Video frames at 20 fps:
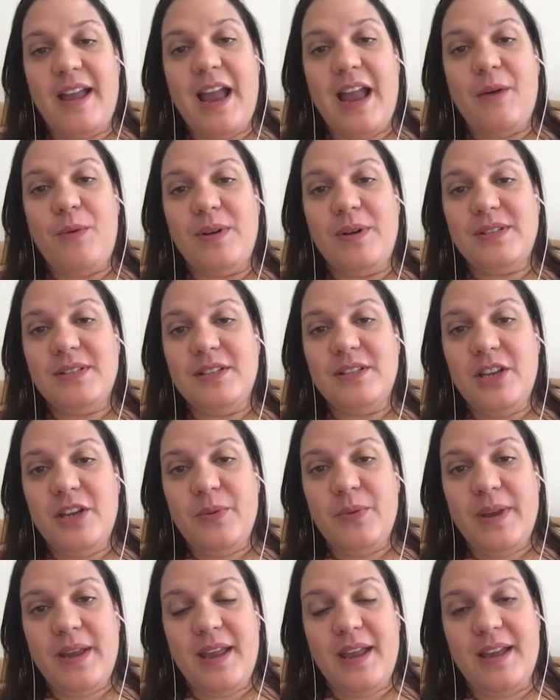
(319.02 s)
was new
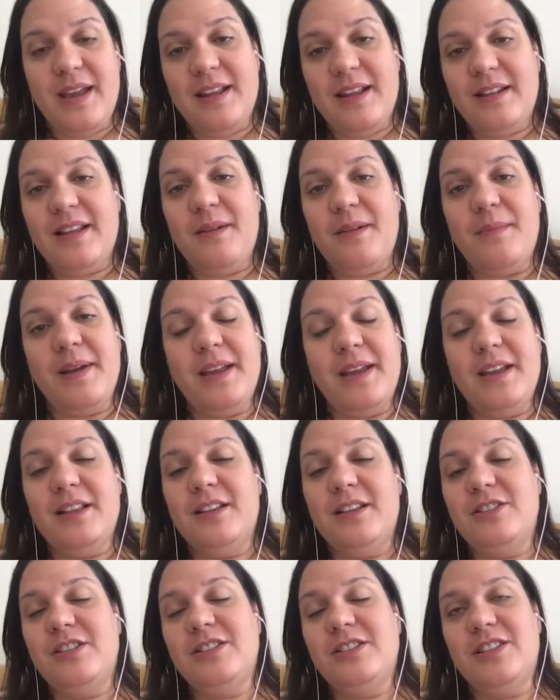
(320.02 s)
in Canada. My
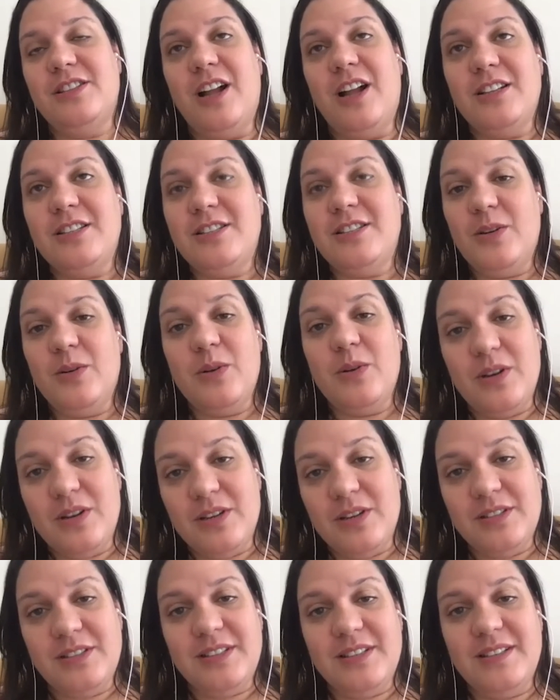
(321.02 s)
English is not so
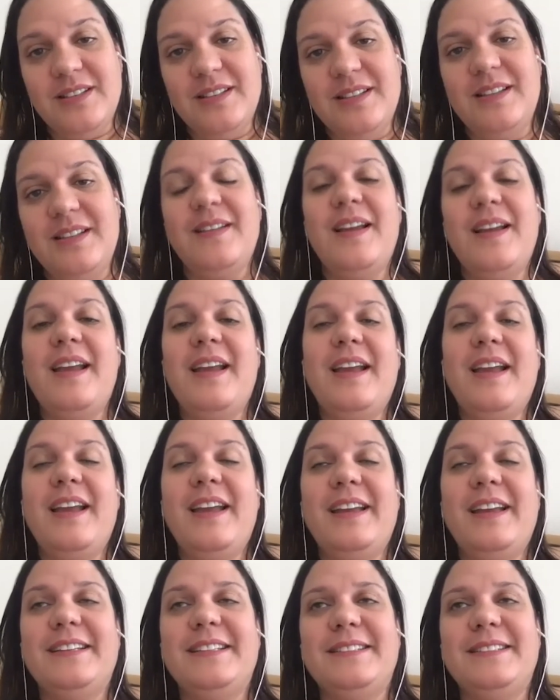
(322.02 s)
good.
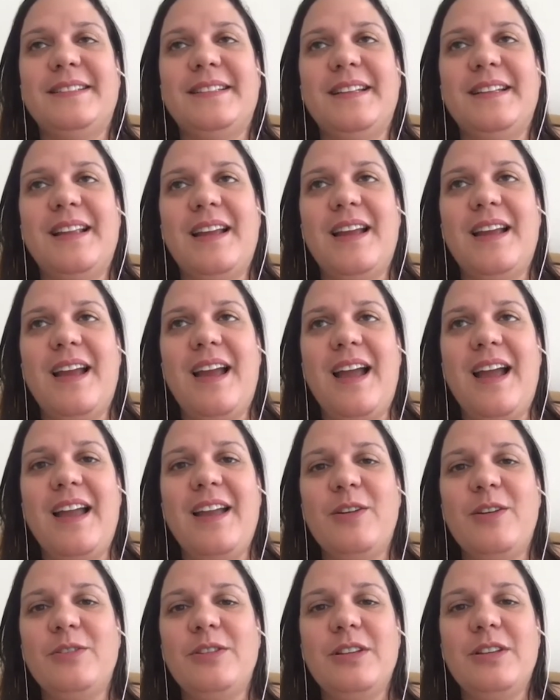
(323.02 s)
And I
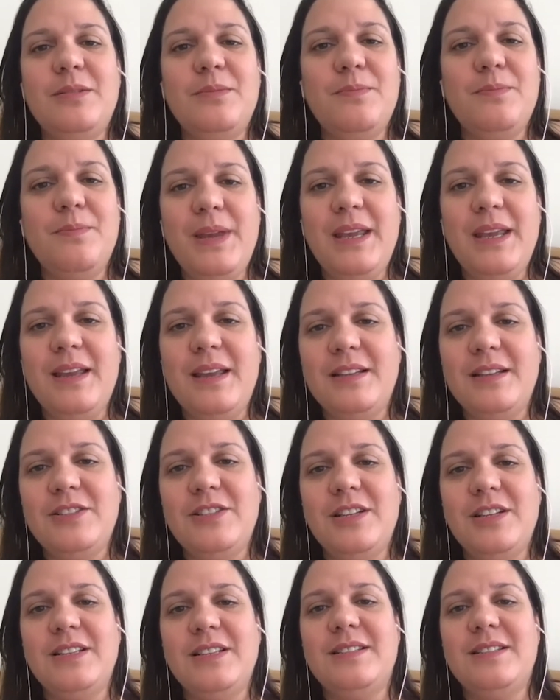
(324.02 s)
couldn't be
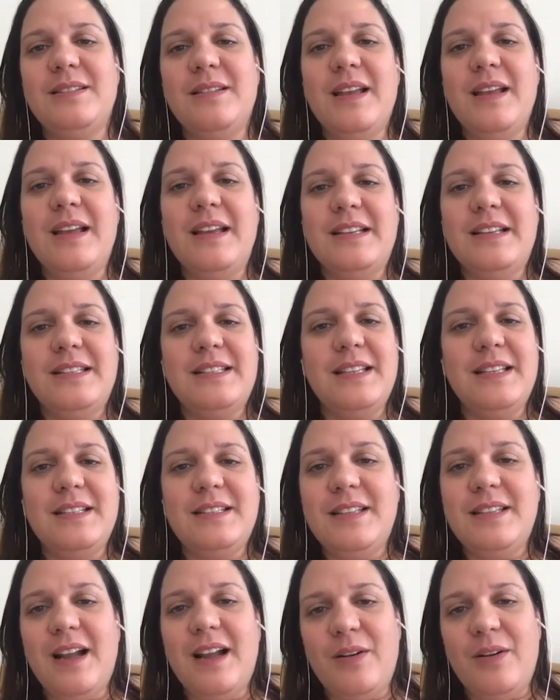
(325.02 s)
just sit
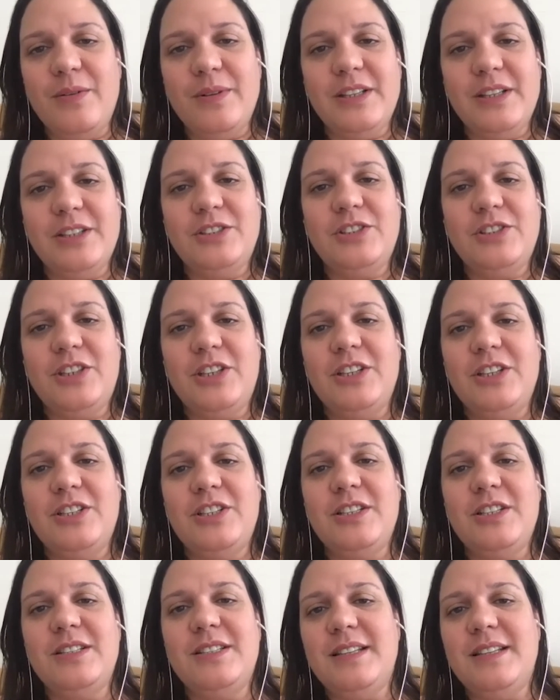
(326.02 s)
down in the
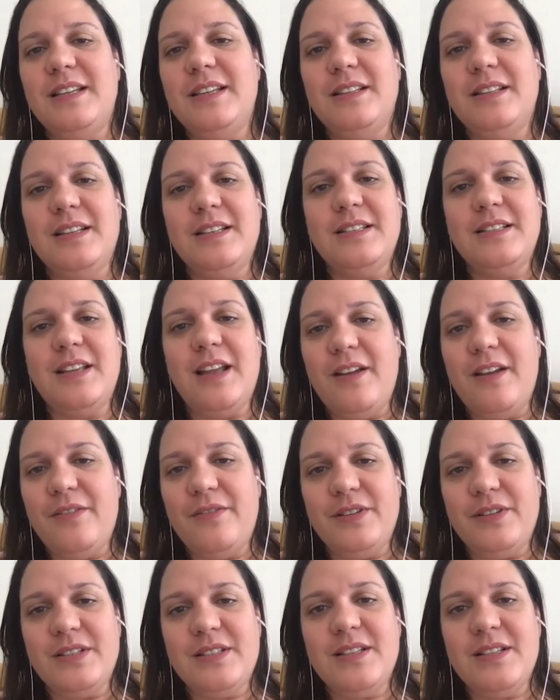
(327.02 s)
church, seeing the
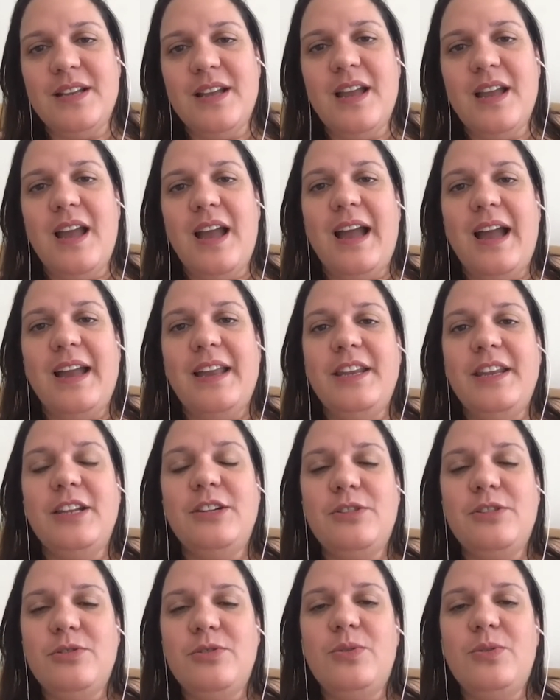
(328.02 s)
service. I need
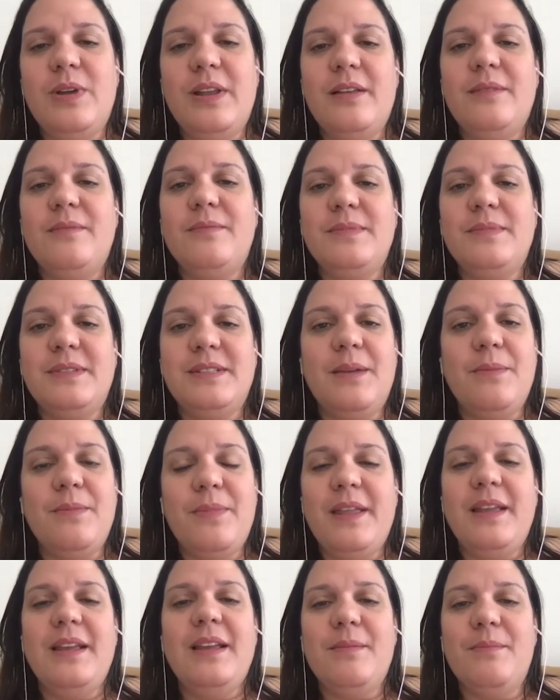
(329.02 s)
to do
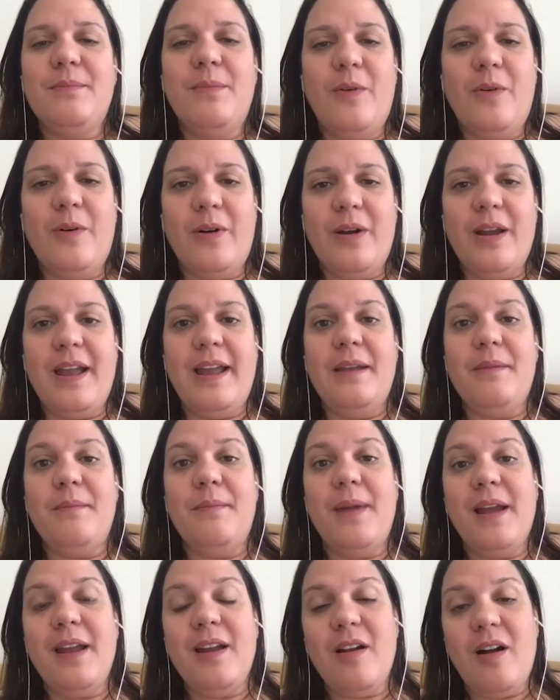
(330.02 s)
something more. And
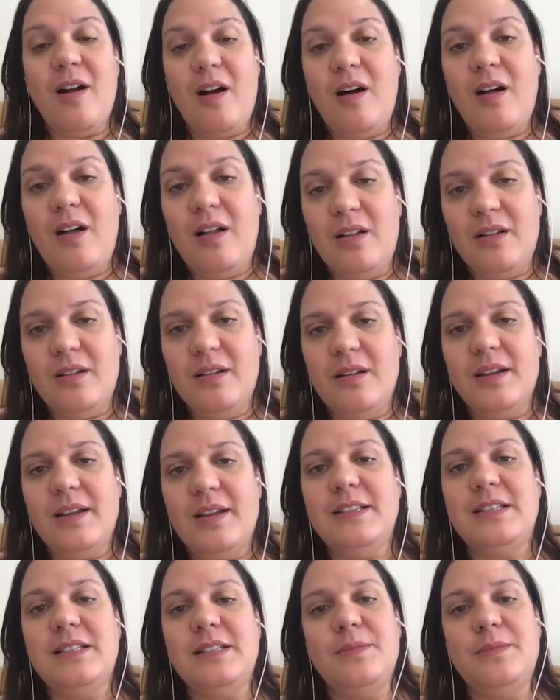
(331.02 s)
my call
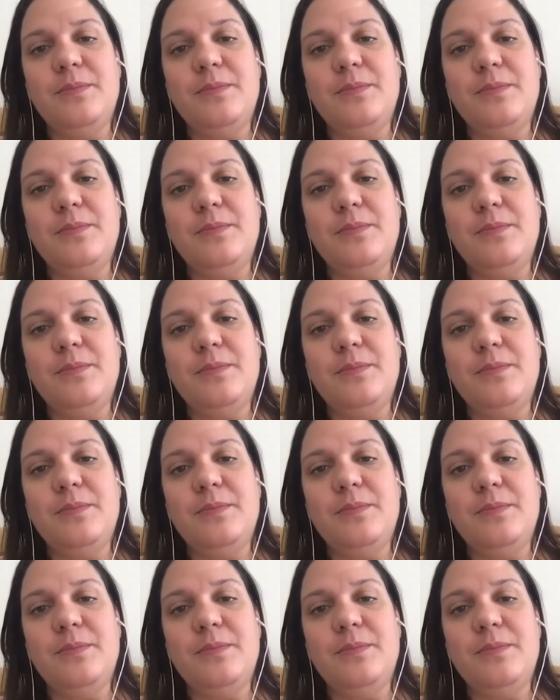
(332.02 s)
is